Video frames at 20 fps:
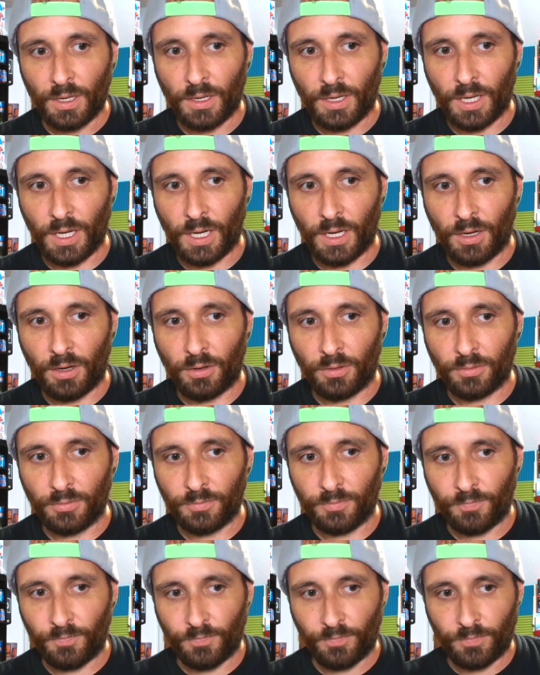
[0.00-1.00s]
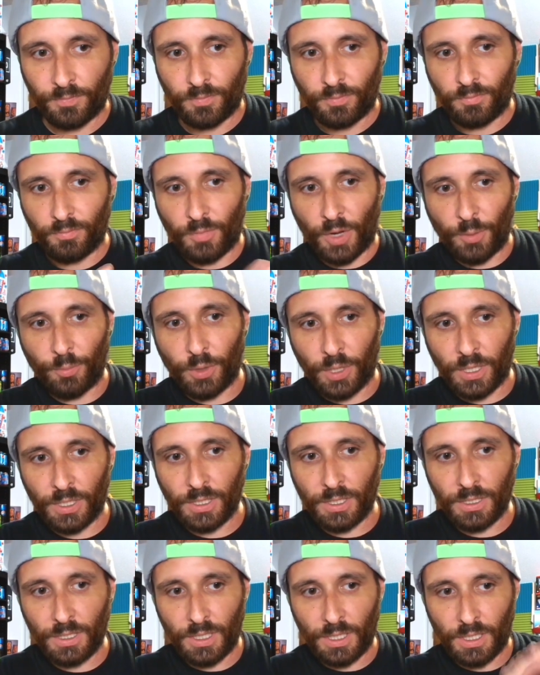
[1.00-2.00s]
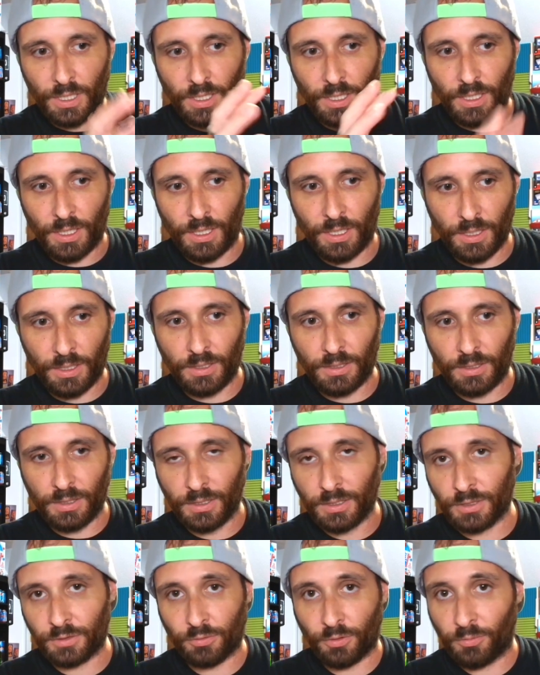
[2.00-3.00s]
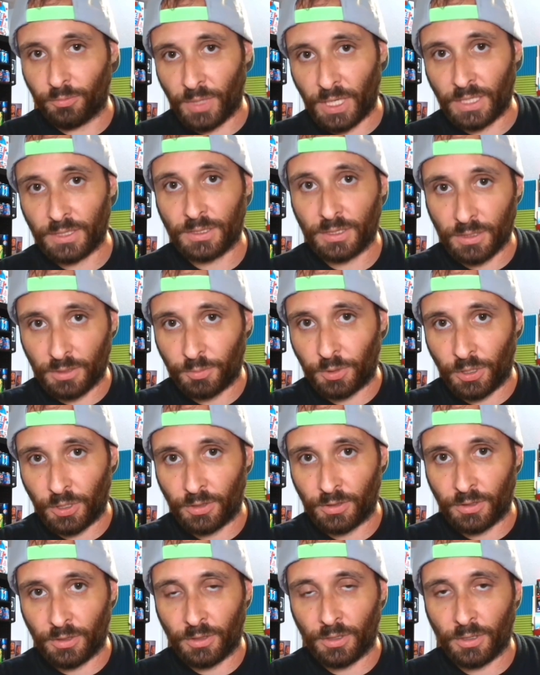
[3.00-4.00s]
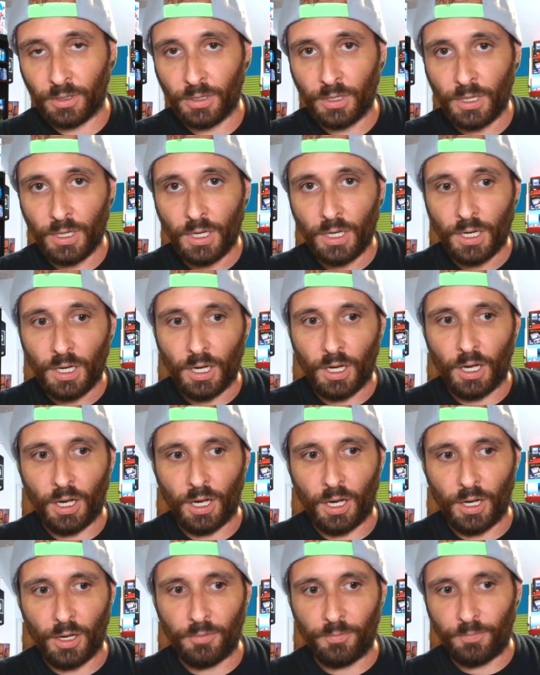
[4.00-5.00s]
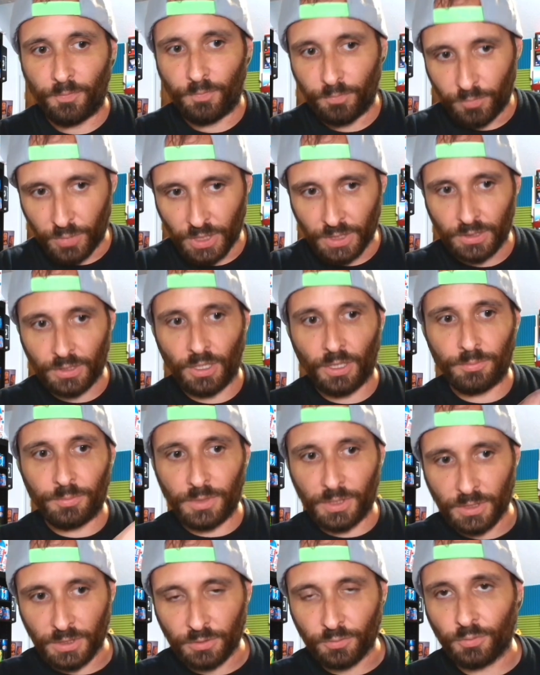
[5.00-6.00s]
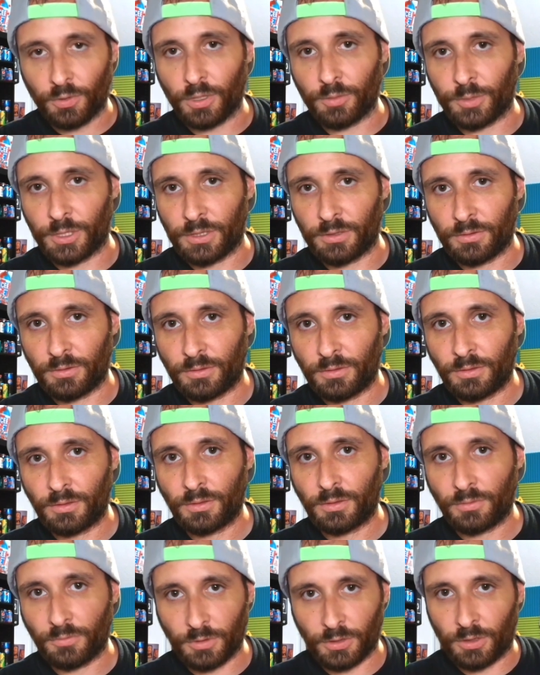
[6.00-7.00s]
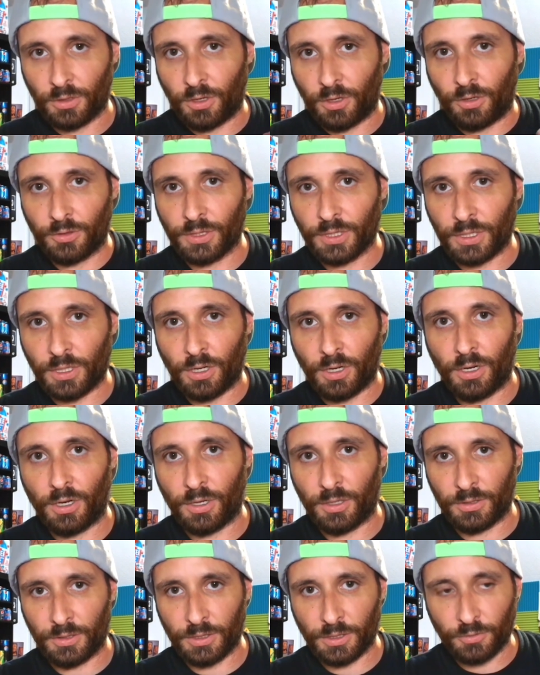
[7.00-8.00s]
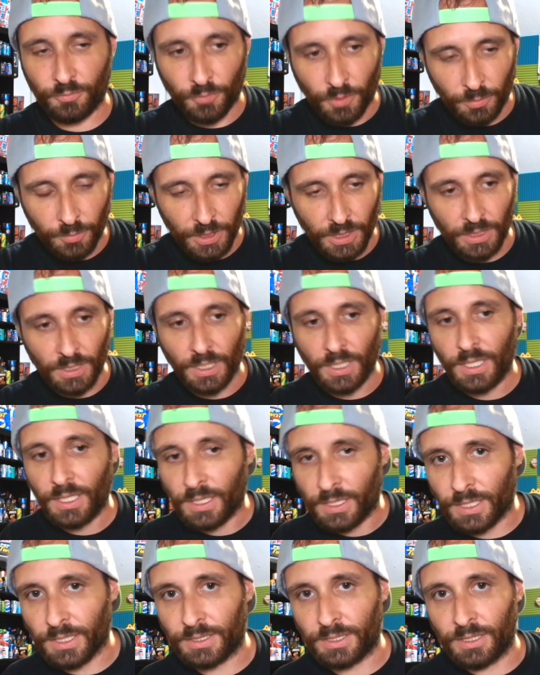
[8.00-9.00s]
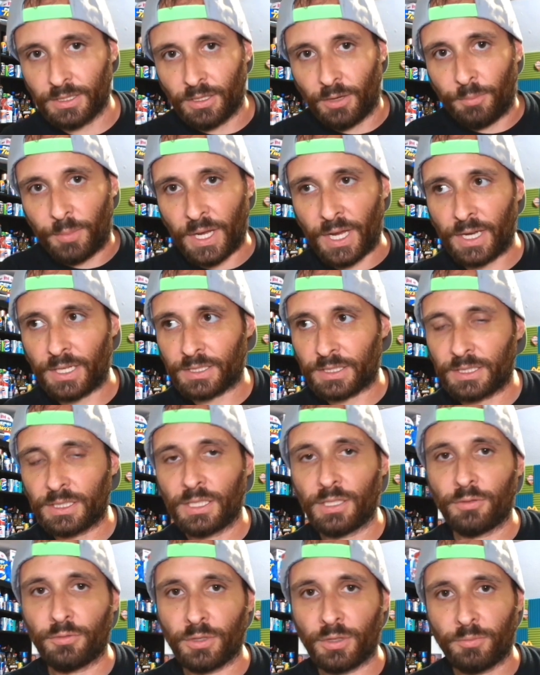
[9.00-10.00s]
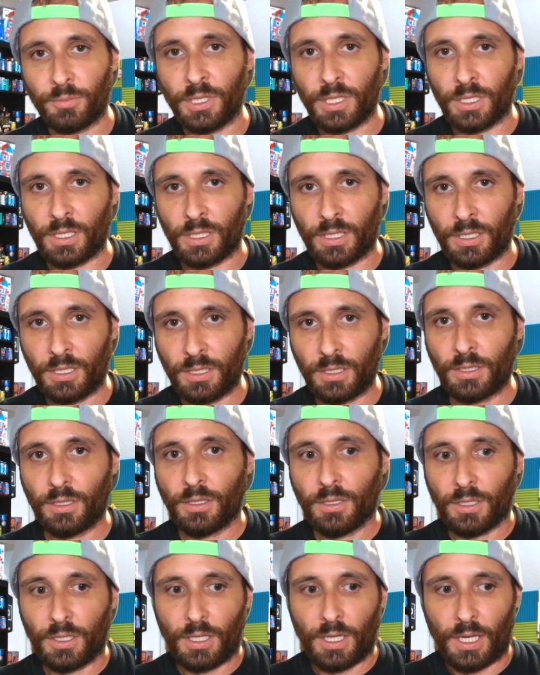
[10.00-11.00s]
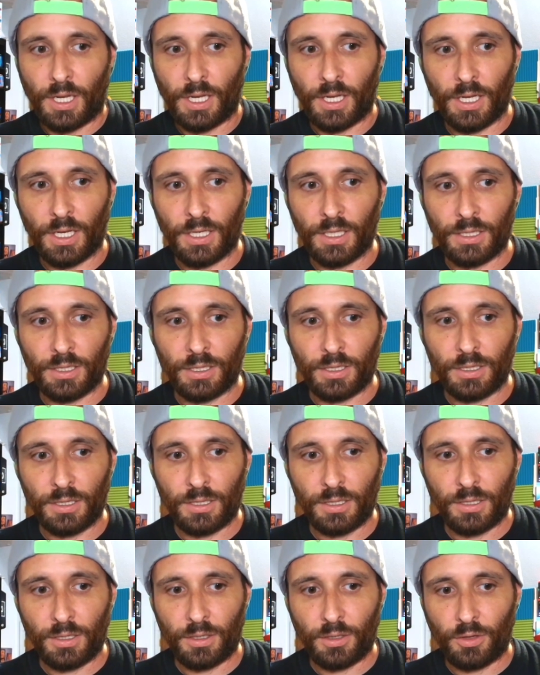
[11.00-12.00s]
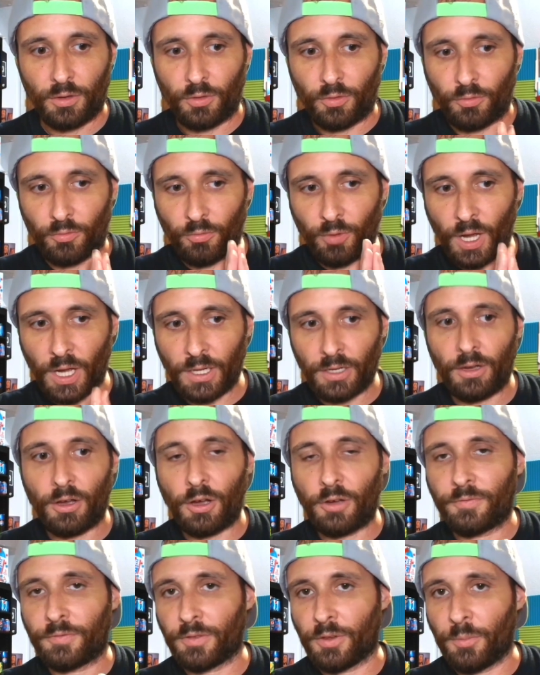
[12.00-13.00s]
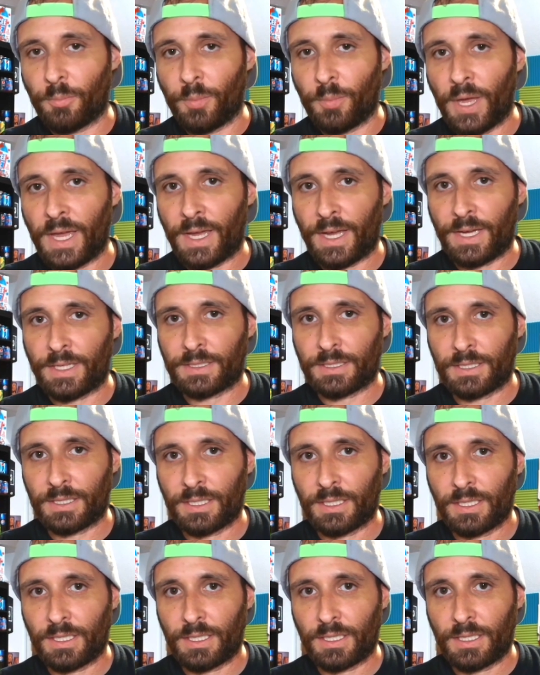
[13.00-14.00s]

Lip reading: Now, my buddy and his romantic partner picked up this woman. We were all in the car. And this woman gets in the back seat with me. And right off the bat,